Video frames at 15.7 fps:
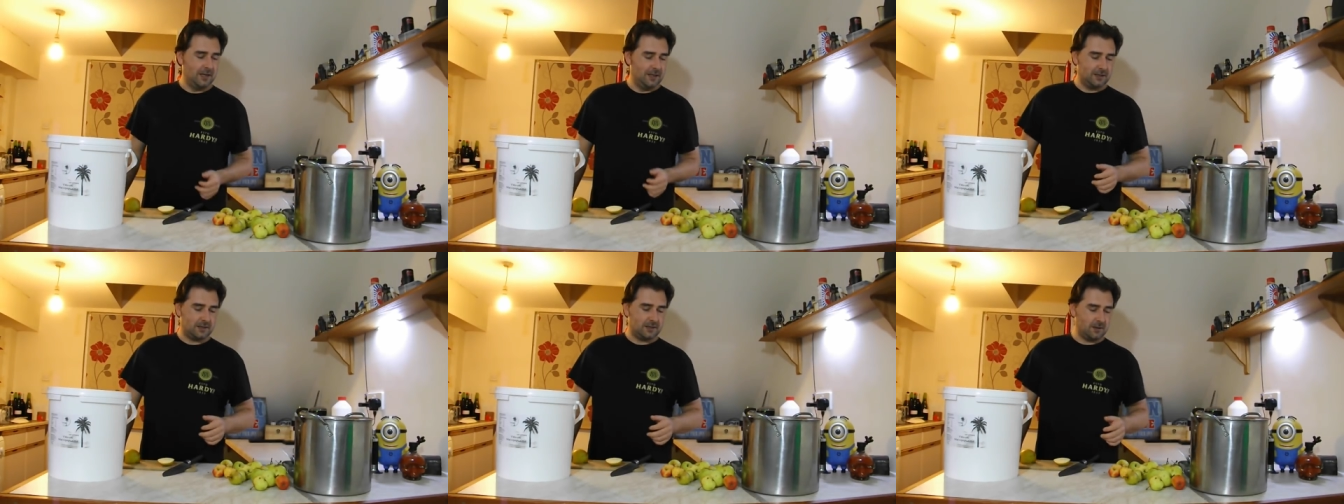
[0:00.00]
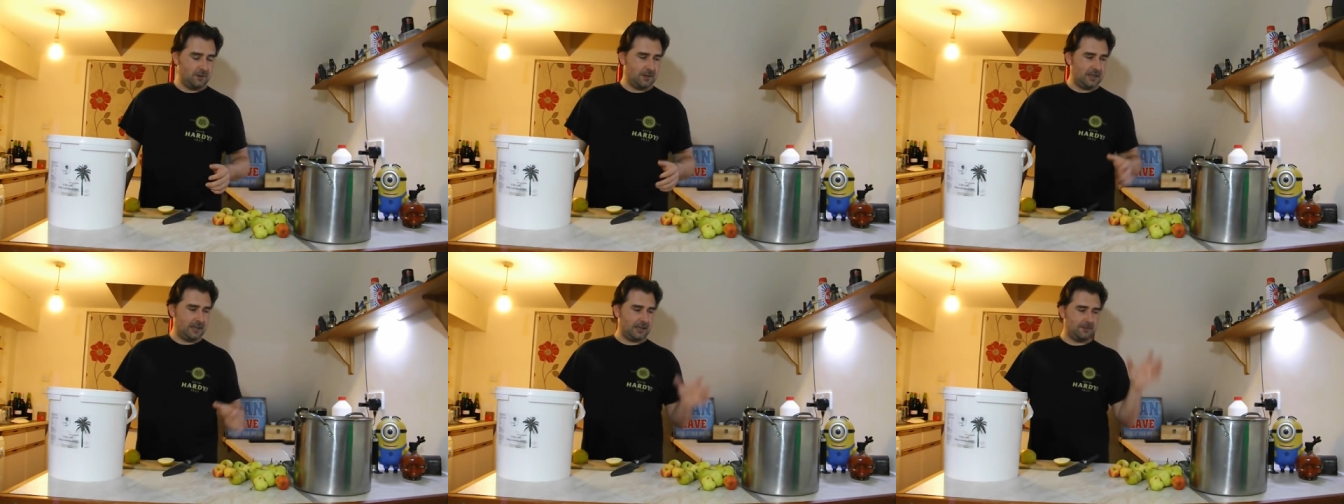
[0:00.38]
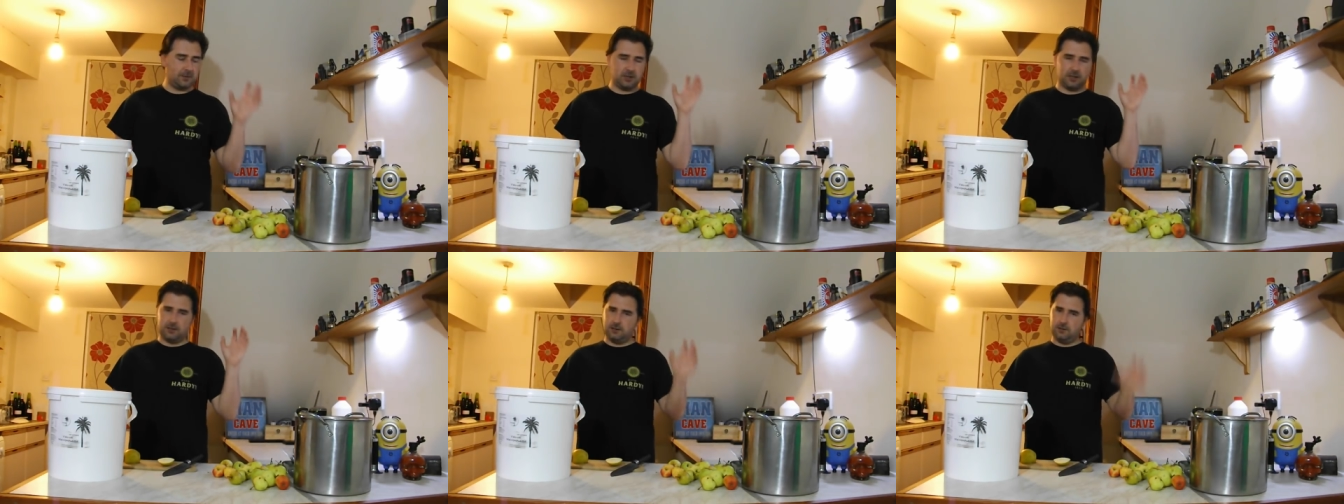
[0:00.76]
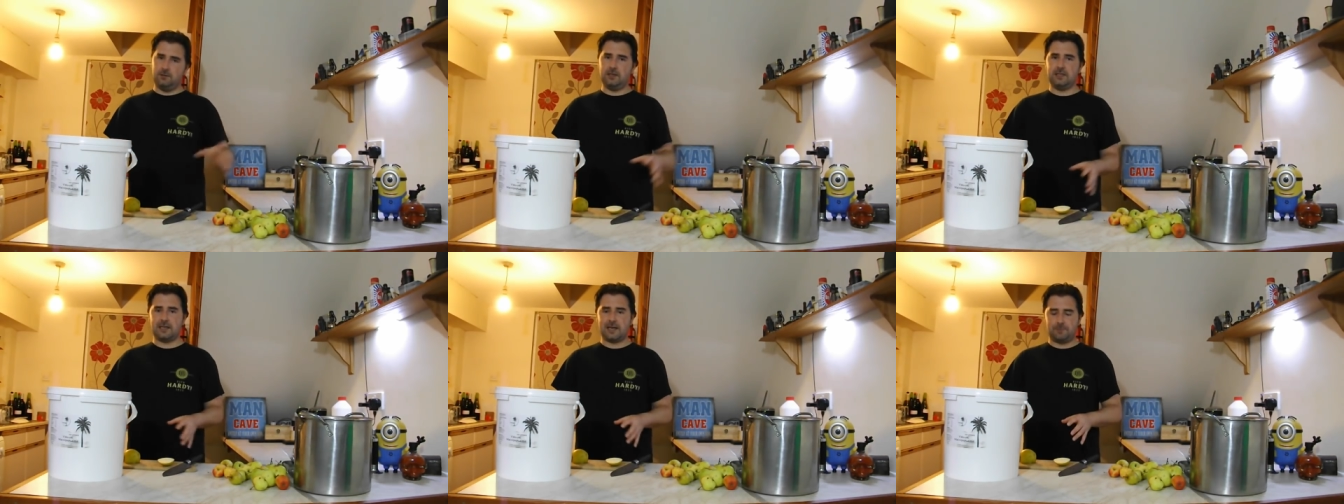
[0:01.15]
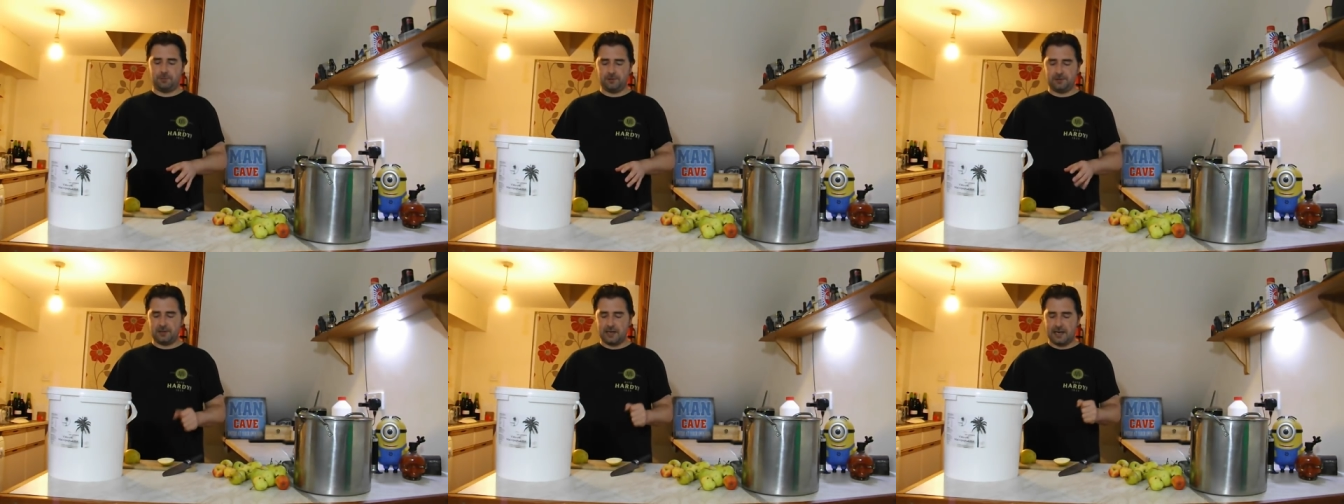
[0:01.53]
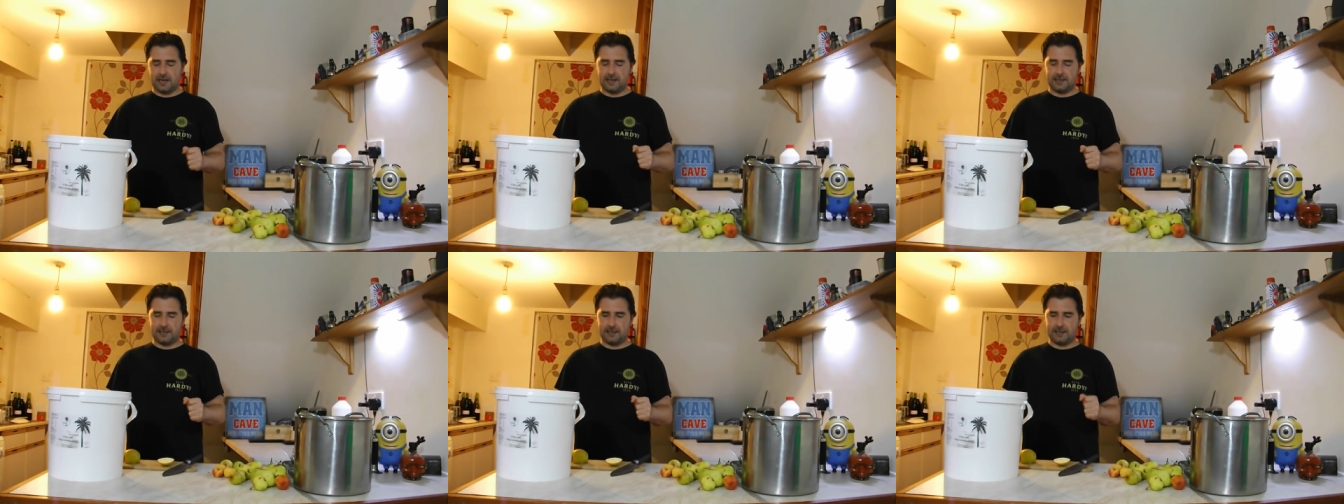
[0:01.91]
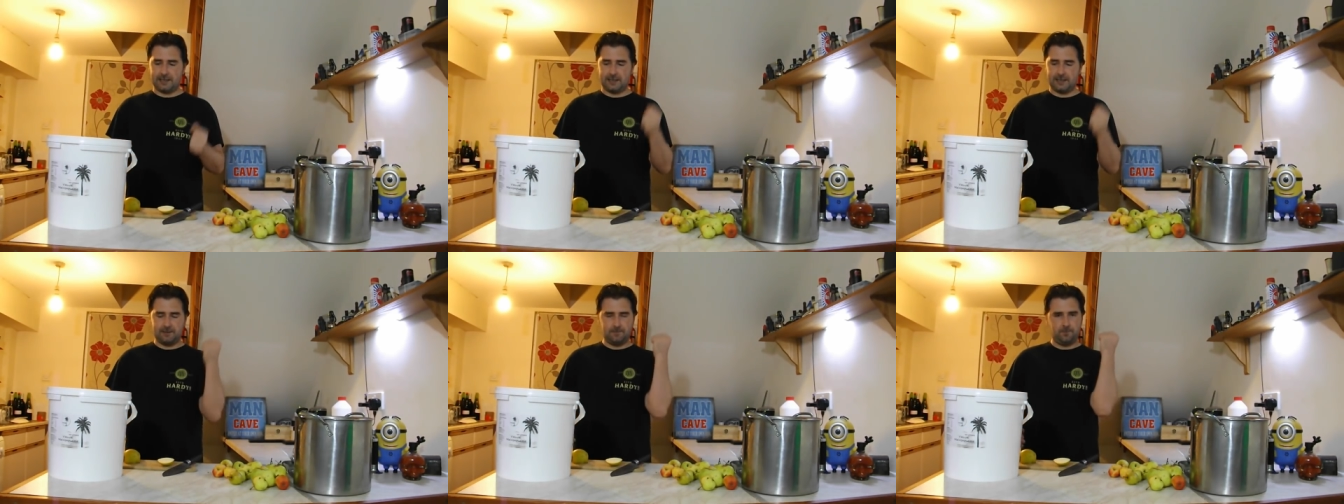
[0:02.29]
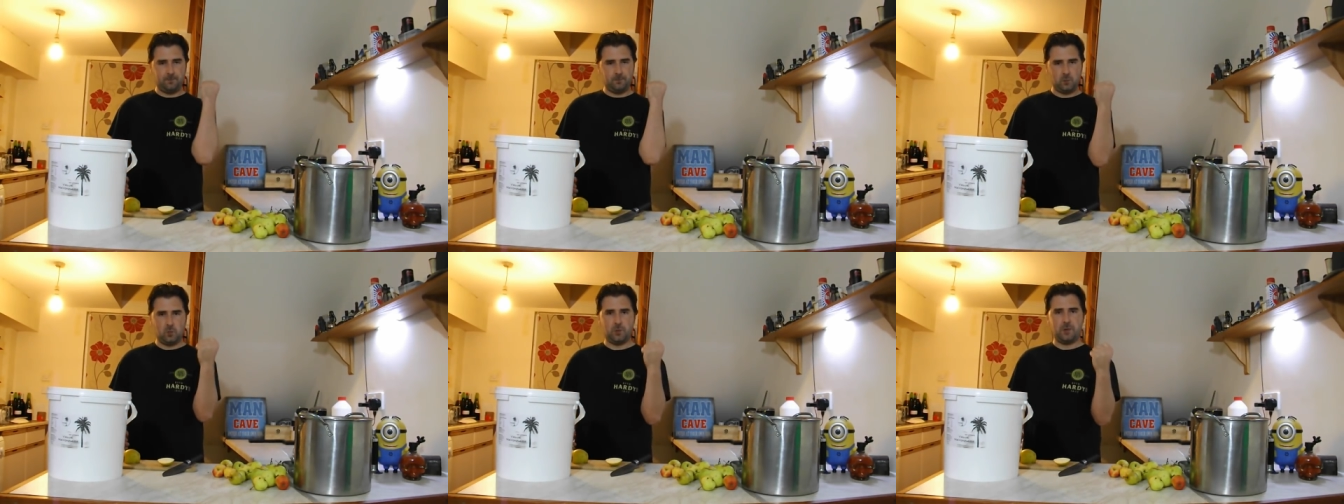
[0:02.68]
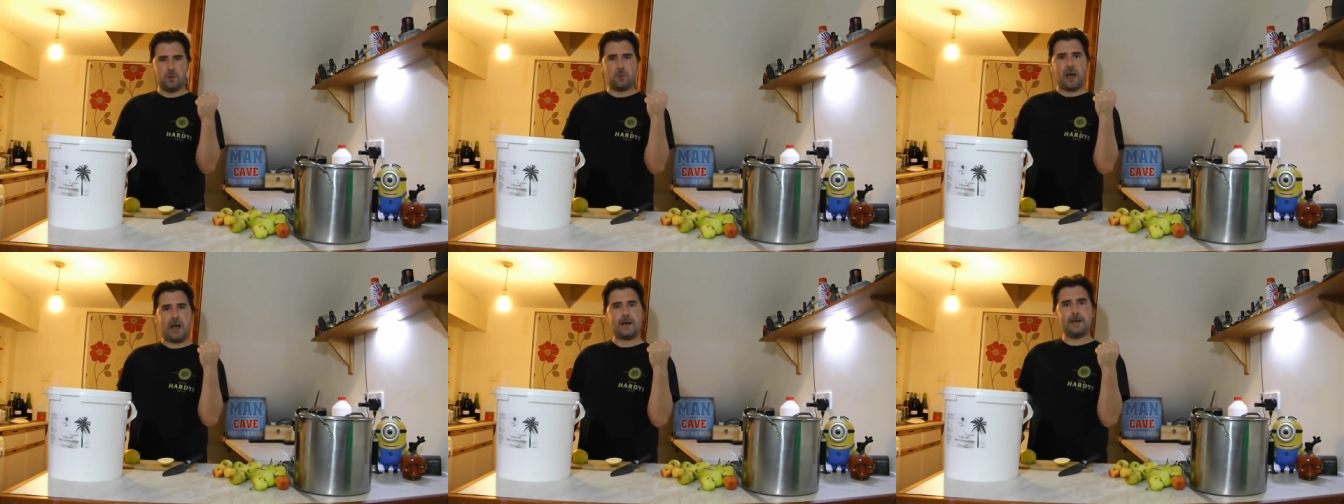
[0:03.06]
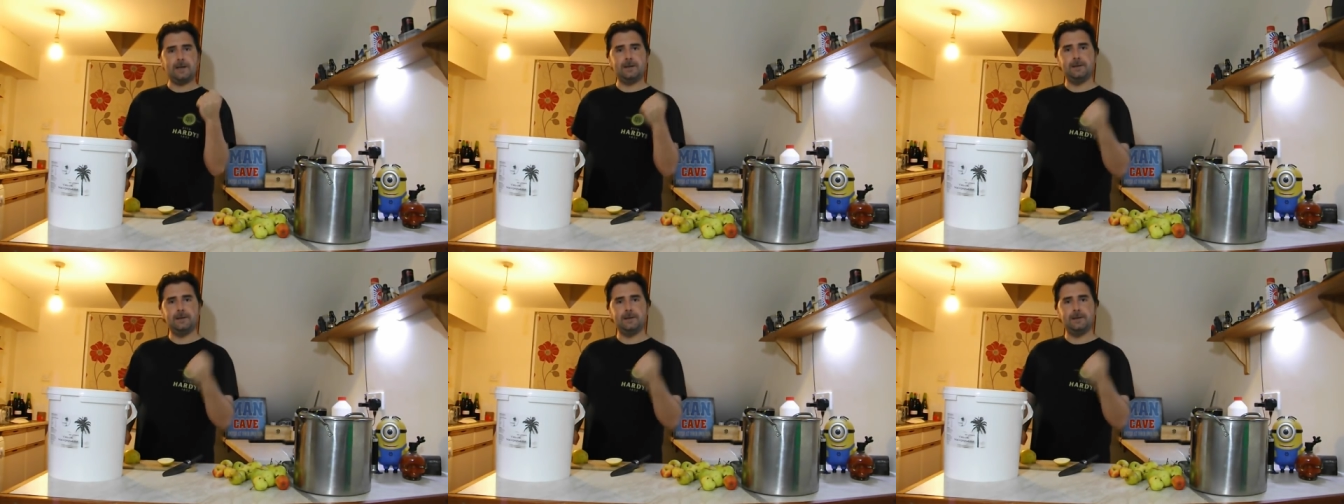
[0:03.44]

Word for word: So uh, I'm gonna do these apples and uh, we'll be back.